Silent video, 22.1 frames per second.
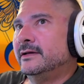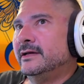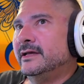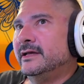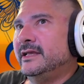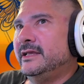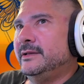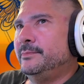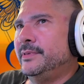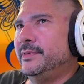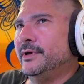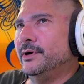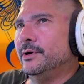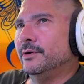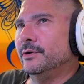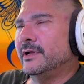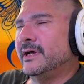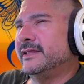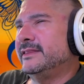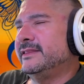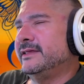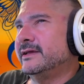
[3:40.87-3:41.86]
He
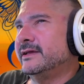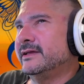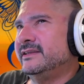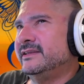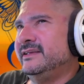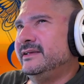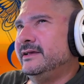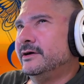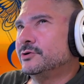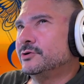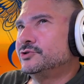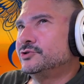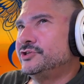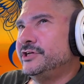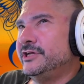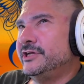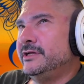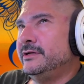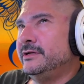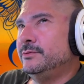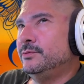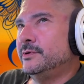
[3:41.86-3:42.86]
built, I think, a
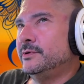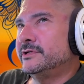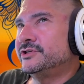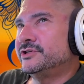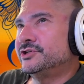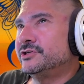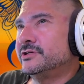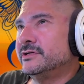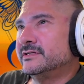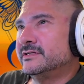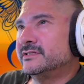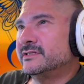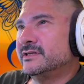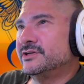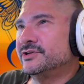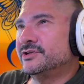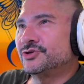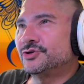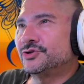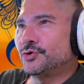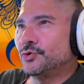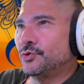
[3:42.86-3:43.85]
DLG, which is a
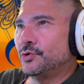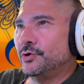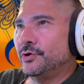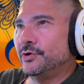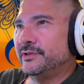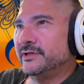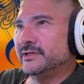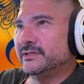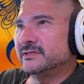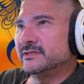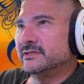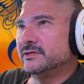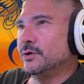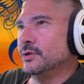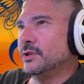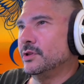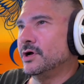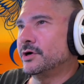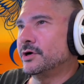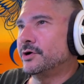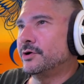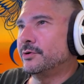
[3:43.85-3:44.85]
destroyer that's no
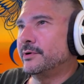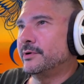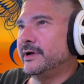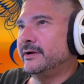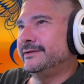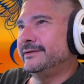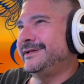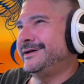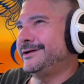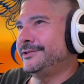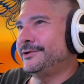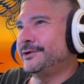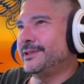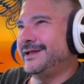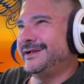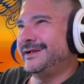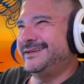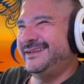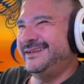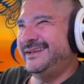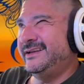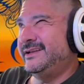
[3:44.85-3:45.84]
longer around. Now they're
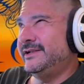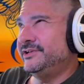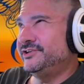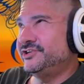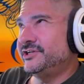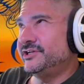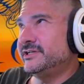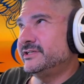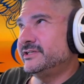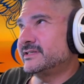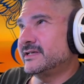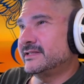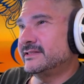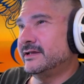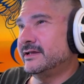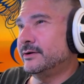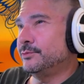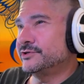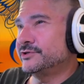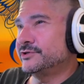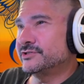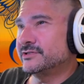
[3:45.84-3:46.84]
like DDGs, I
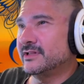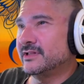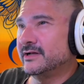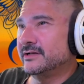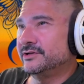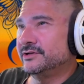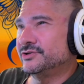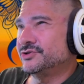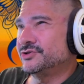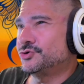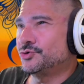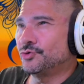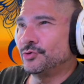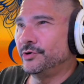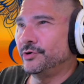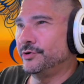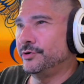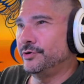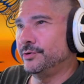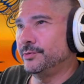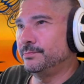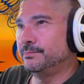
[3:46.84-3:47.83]
think, which is like
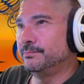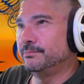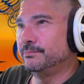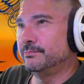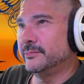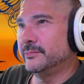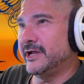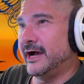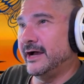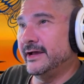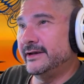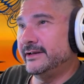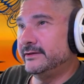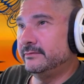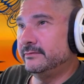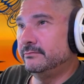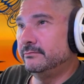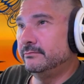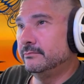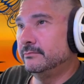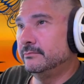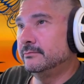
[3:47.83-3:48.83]
destroyer
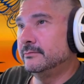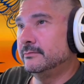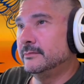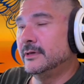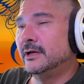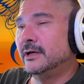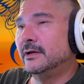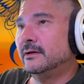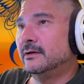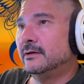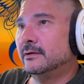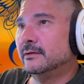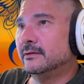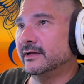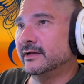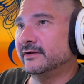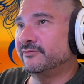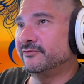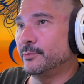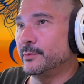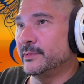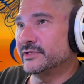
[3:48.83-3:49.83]
guided,
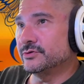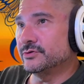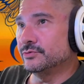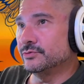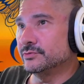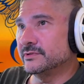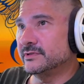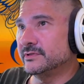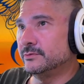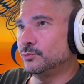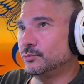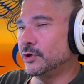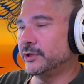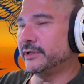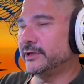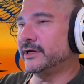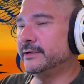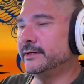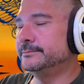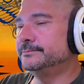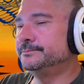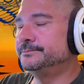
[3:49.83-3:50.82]
like for missiles and
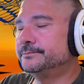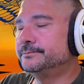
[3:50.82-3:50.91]
whatnot.